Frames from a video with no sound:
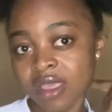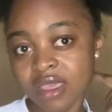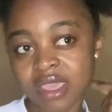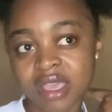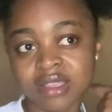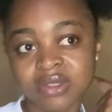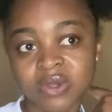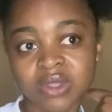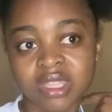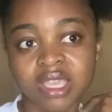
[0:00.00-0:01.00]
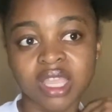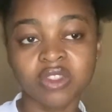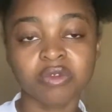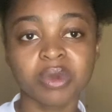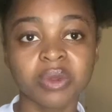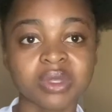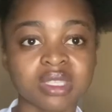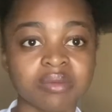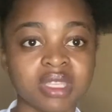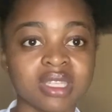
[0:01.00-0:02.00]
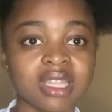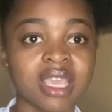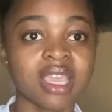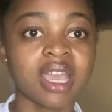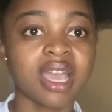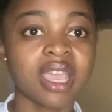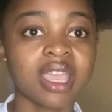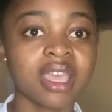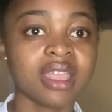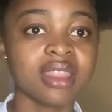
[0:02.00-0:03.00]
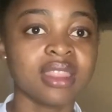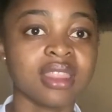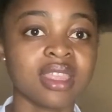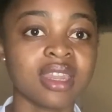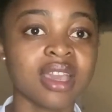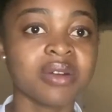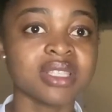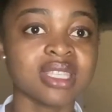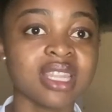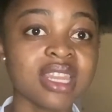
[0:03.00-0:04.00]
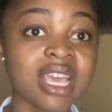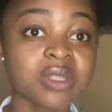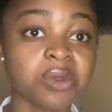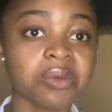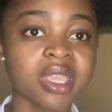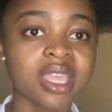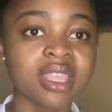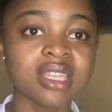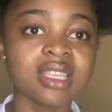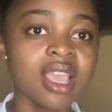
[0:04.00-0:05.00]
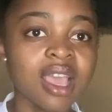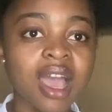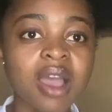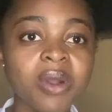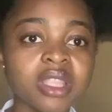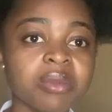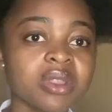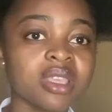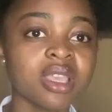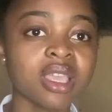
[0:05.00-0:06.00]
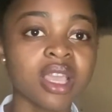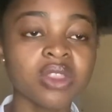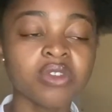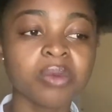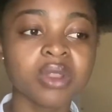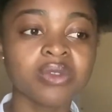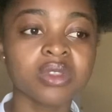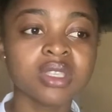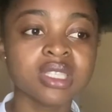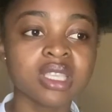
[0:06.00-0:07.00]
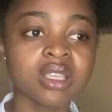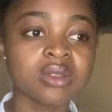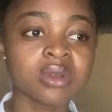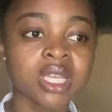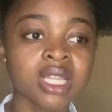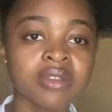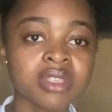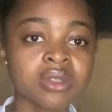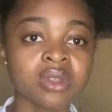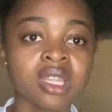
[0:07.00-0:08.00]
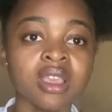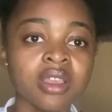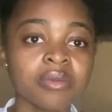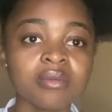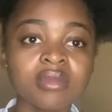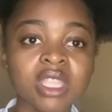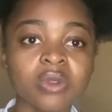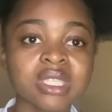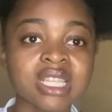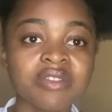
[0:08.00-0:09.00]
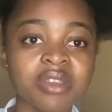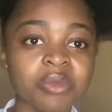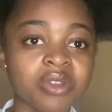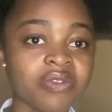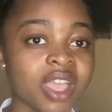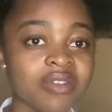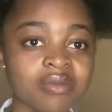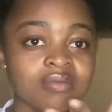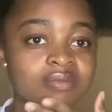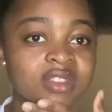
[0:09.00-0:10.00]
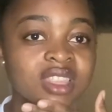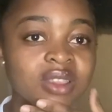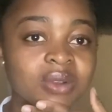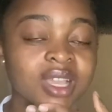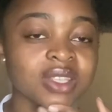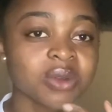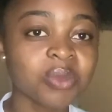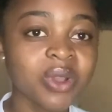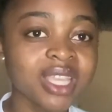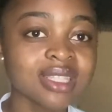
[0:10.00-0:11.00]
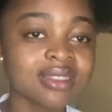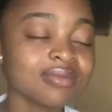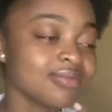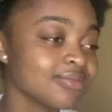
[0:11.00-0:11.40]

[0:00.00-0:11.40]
Yeah, so their cutoff point was a bit like higher than ours. And then us, when we hear that, what about the cutoff point for those seniors who are in Livingstone? It was 11.5. Then you look at your points.